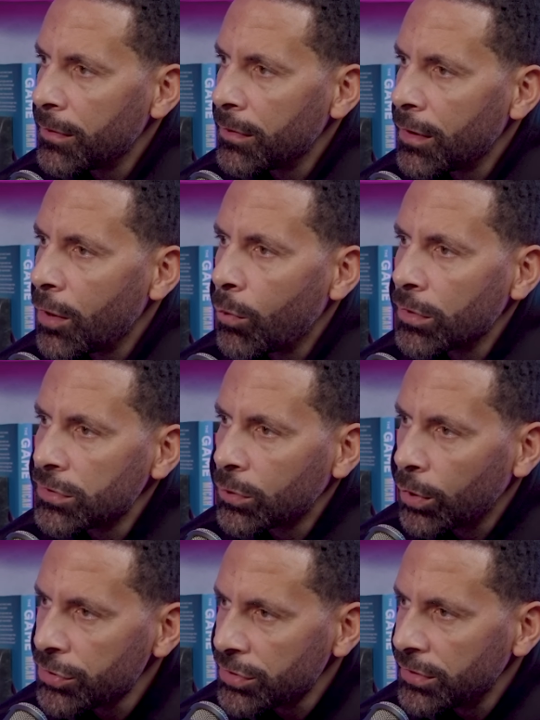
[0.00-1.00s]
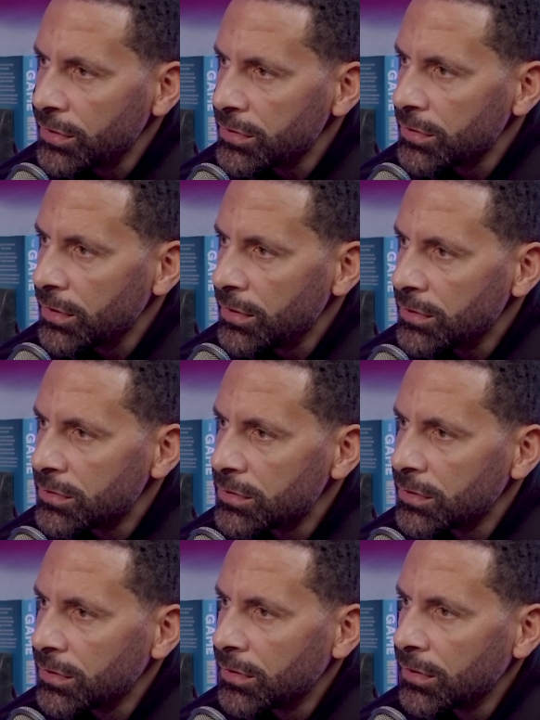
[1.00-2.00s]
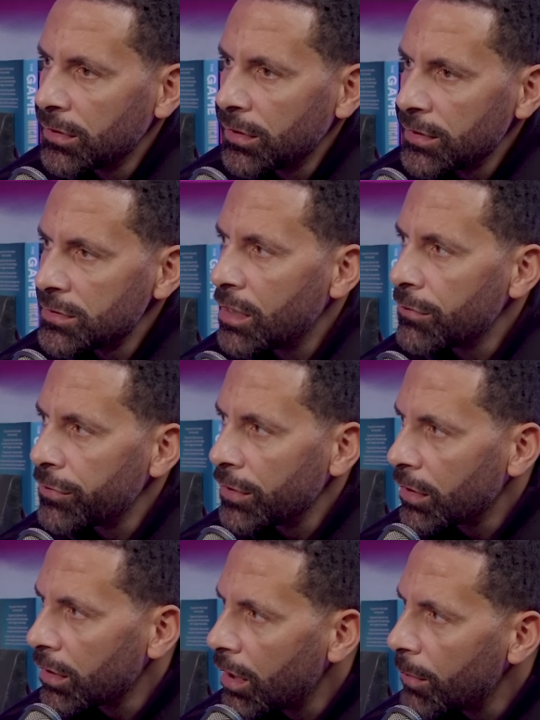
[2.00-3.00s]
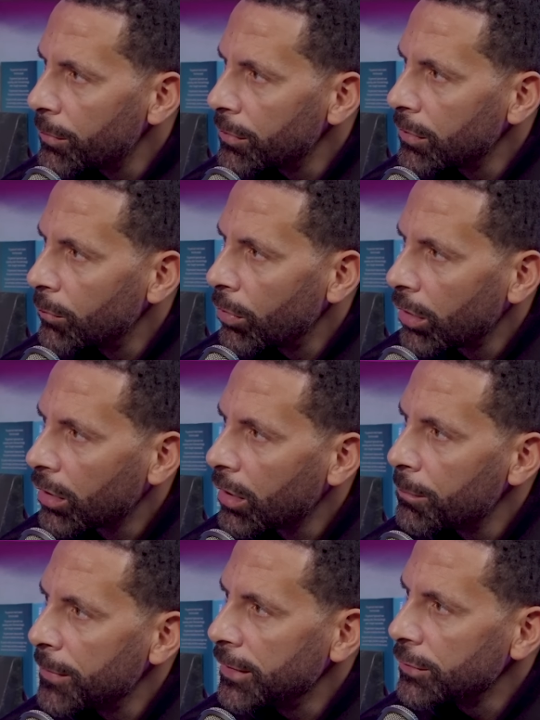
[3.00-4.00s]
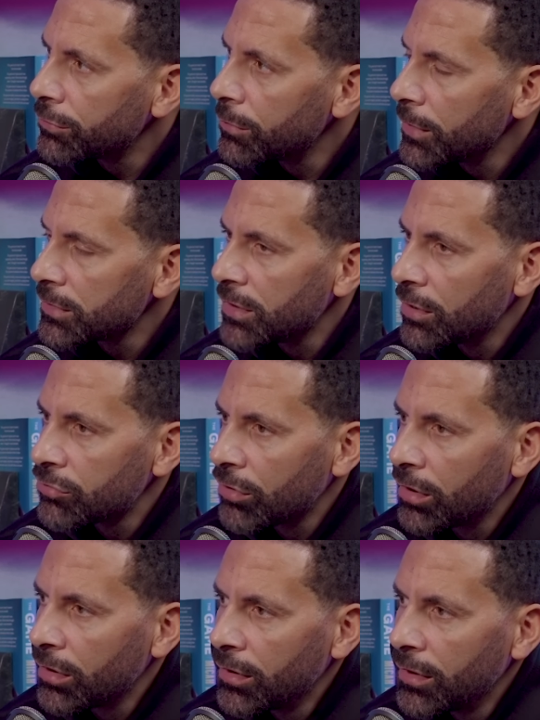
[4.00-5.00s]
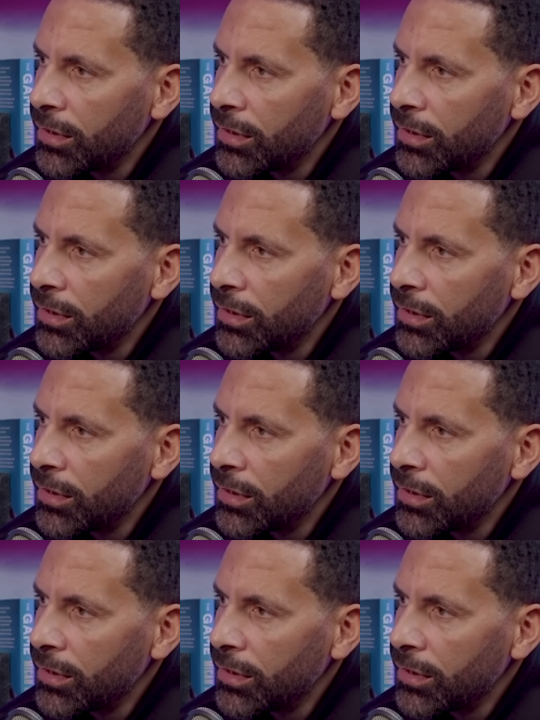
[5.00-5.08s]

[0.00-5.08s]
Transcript: no one to question his his his love for the club and what the club means for him, etc.